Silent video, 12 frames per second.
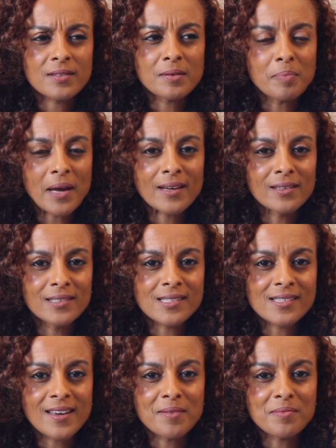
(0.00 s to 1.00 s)
panelists
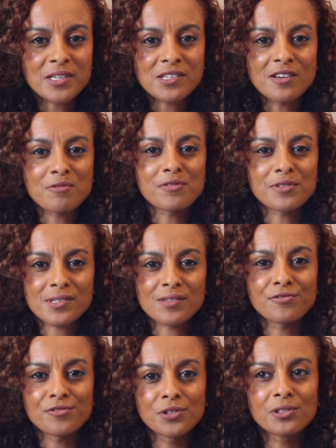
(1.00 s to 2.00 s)
that I'm just sharing with you. There's a
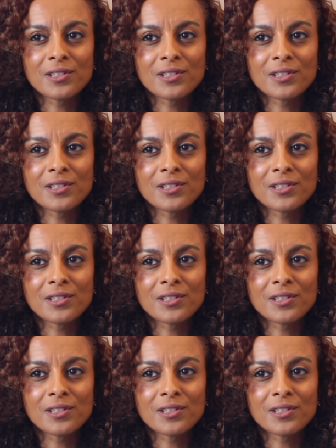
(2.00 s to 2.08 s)
full